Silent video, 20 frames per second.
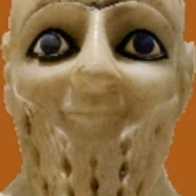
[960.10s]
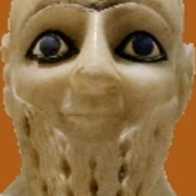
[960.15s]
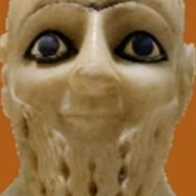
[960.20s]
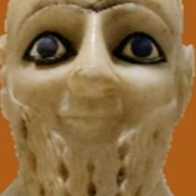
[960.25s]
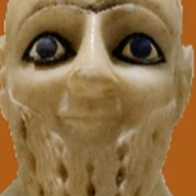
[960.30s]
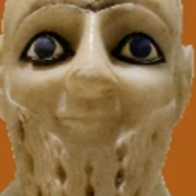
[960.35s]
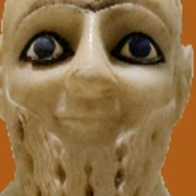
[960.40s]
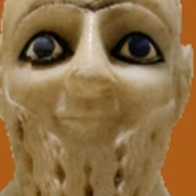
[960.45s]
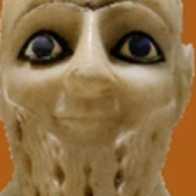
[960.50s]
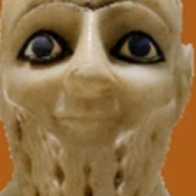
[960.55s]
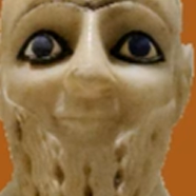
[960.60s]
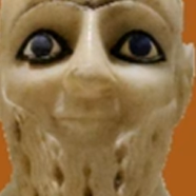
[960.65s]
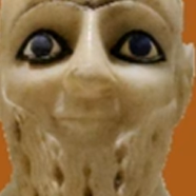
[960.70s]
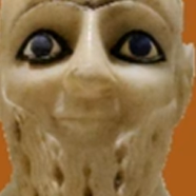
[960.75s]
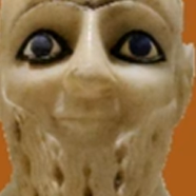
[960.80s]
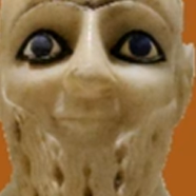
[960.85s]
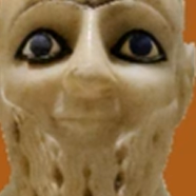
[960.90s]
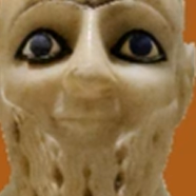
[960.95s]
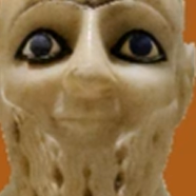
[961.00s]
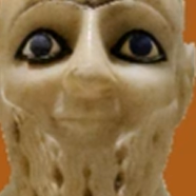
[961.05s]

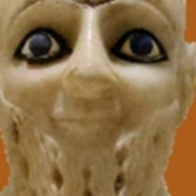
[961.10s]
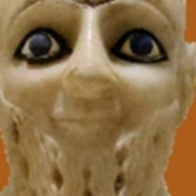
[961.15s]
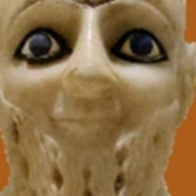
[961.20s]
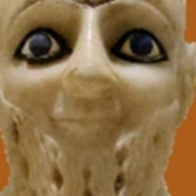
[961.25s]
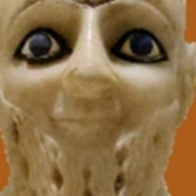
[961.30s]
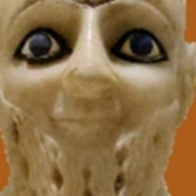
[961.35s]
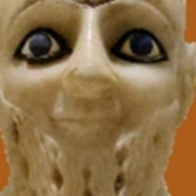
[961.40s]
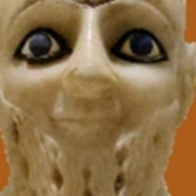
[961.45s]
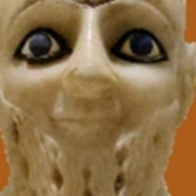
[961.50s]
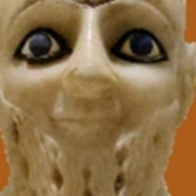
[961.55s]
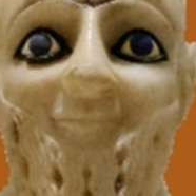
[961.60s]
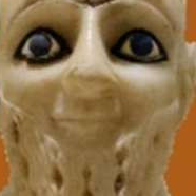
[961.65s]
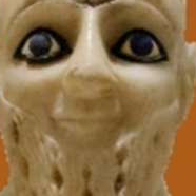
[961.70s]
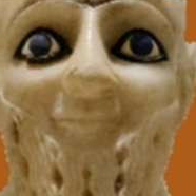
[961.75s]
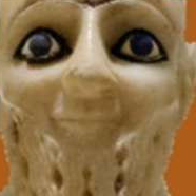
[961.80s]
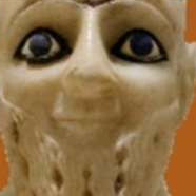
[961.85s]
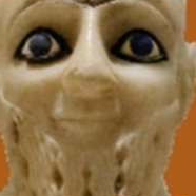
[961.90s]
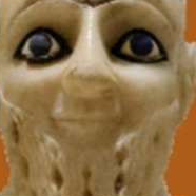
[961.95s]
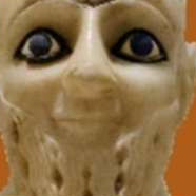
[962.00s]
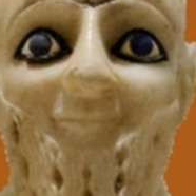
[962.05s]

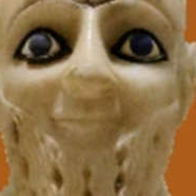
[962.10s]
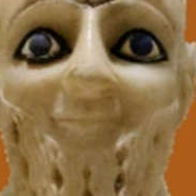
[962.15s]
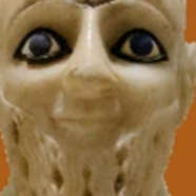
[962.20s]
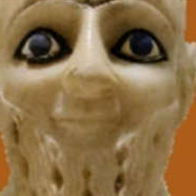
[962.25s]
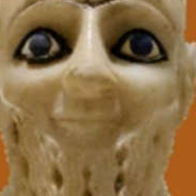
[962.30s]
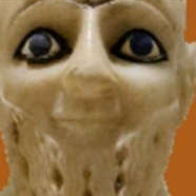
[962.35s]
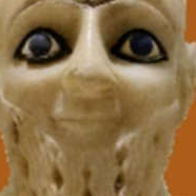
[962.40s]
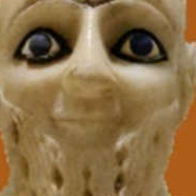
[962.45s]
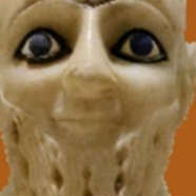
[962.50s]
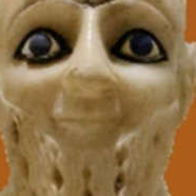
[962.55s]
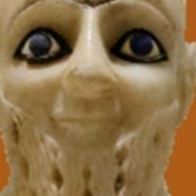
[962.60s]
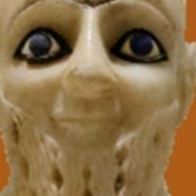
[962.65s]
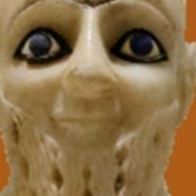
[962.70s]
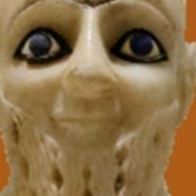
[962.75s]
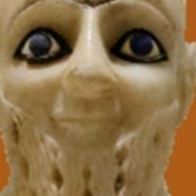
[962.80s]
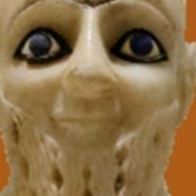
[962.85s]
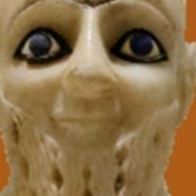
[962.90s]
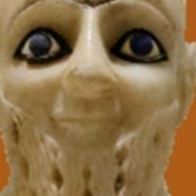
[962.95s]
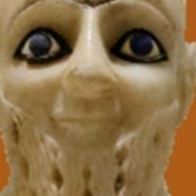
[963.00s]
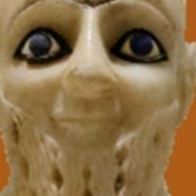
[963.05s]

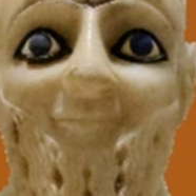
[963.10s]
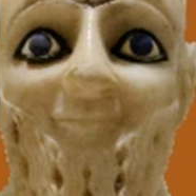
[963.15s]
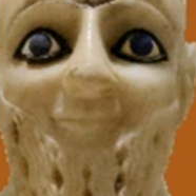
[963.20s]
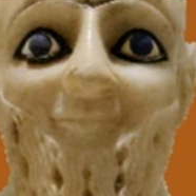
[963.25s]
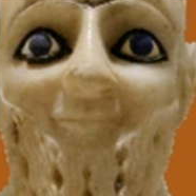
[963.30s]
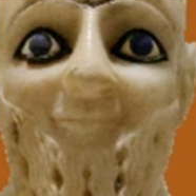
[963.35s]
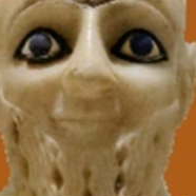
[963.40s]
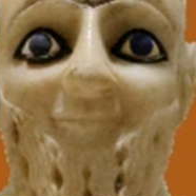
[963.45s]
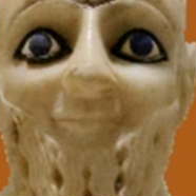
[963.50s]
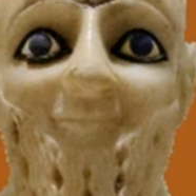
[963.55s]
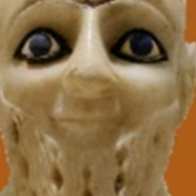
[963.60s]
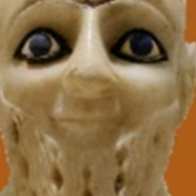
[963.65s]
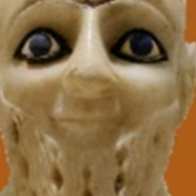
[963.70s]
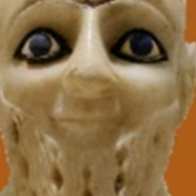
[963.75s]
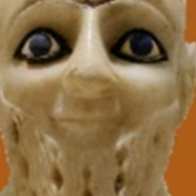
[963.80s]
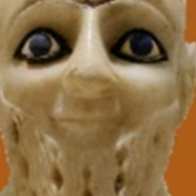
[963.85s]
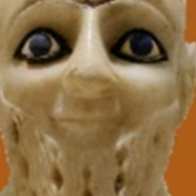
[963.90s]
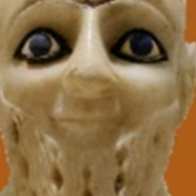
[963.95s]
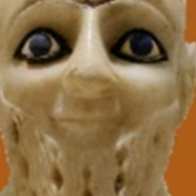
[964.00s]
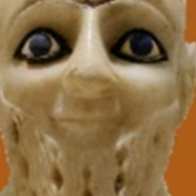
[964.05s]

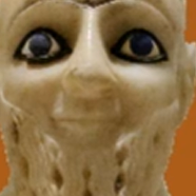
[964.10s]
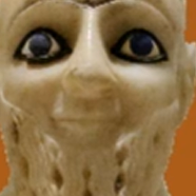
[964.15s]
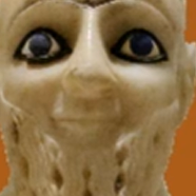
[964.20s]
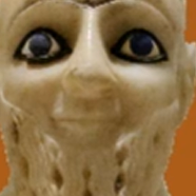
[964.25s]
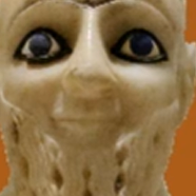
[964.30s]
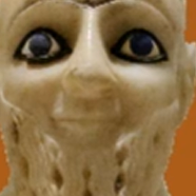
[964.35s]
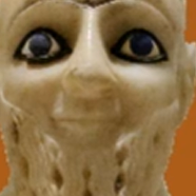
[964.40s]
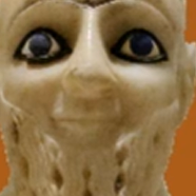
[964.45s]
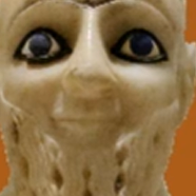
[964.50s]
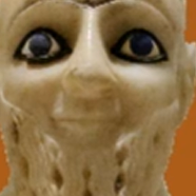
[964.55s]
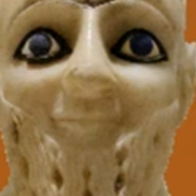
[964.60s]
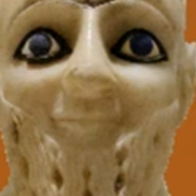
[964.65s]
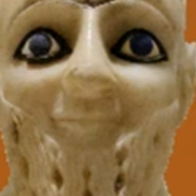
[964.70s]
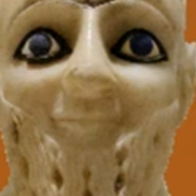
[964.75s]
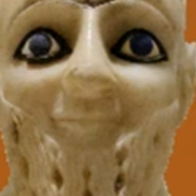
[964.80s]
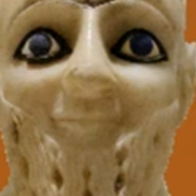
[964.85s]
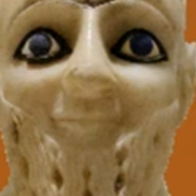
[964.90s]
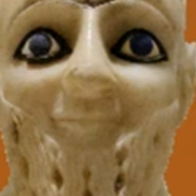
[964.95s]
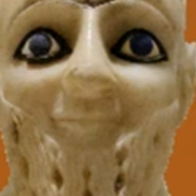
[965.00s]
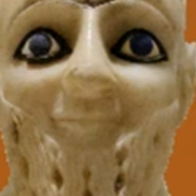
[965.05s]

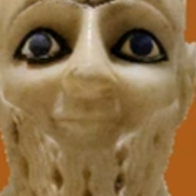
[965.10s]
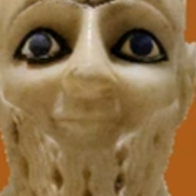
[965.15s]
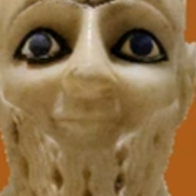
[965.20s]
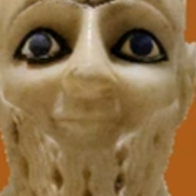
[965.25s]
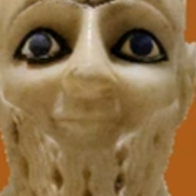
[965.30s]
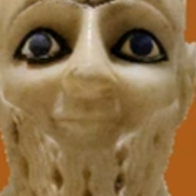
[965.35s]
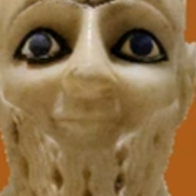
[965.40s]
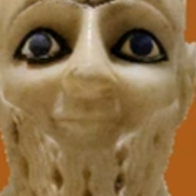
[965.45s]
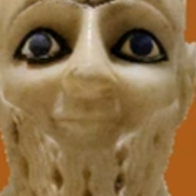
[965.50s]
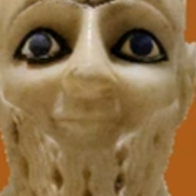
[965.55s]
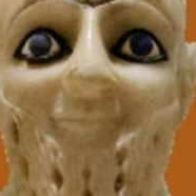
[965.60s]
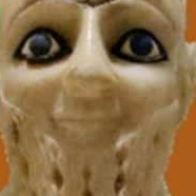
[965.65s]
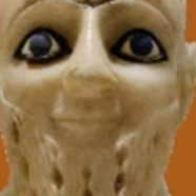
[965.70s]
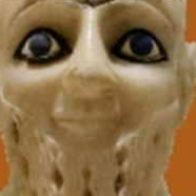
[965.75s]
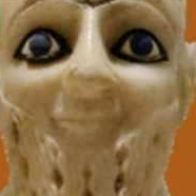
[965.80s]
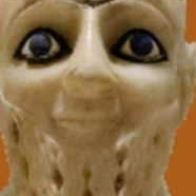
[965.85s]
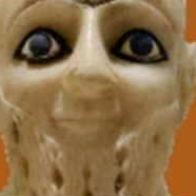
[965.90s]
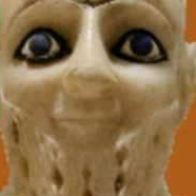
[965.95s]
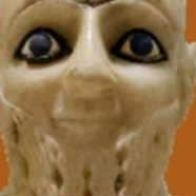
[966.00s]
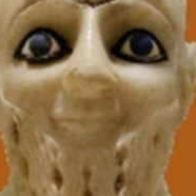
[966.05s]

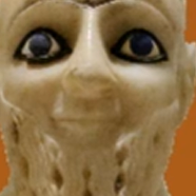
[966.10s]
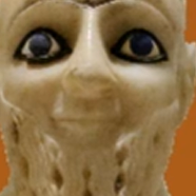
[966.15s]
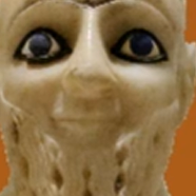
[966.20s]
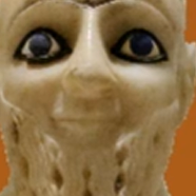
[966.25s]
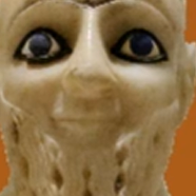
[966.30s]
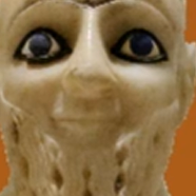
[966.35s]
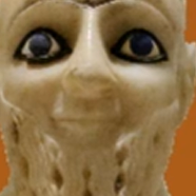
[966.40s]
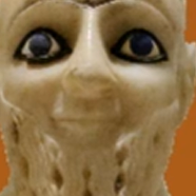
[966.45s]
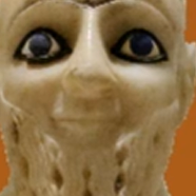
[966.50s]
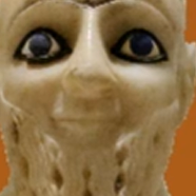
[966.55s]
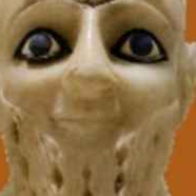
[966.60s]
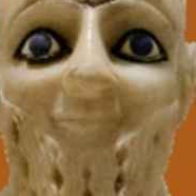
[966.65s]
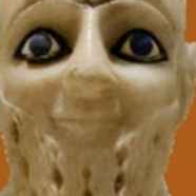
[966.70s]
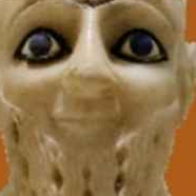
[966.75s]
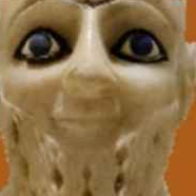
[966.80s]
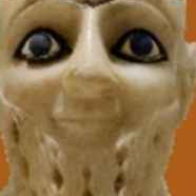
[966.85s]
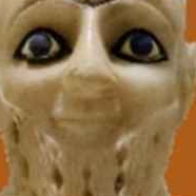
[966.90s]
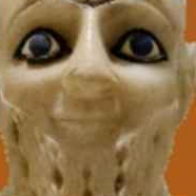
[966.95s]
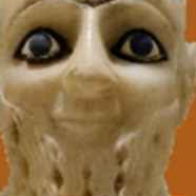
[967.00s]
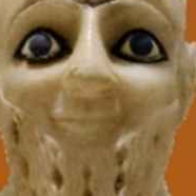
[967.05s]

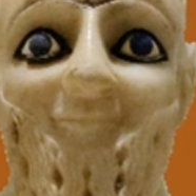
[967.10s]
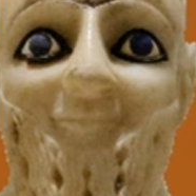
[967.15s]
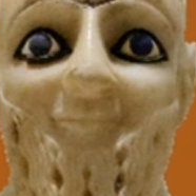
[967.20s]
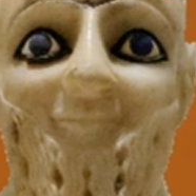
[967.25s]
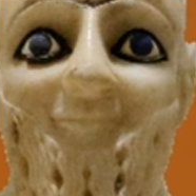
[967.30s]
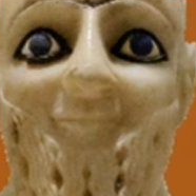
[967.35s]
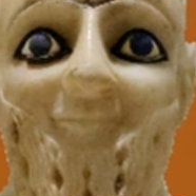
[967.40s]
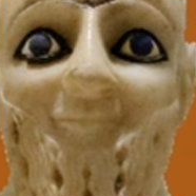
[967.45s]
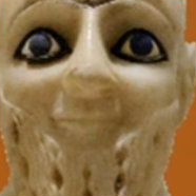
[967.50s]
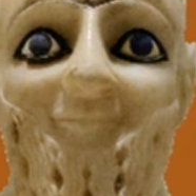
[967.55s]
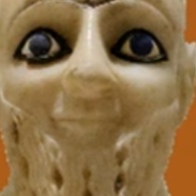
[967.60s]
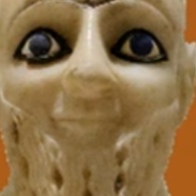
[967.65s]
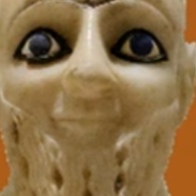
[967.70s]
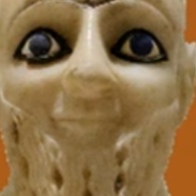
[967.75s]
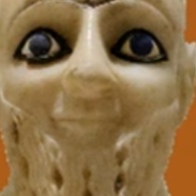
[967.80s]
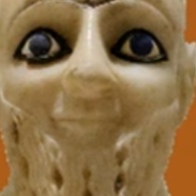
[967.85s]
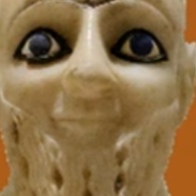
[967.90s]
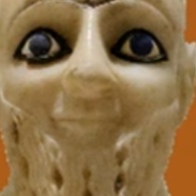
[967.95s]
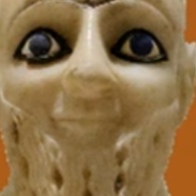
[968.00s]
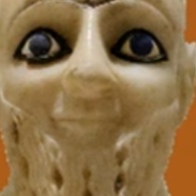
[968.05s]
This is a still picture; no speech is visible.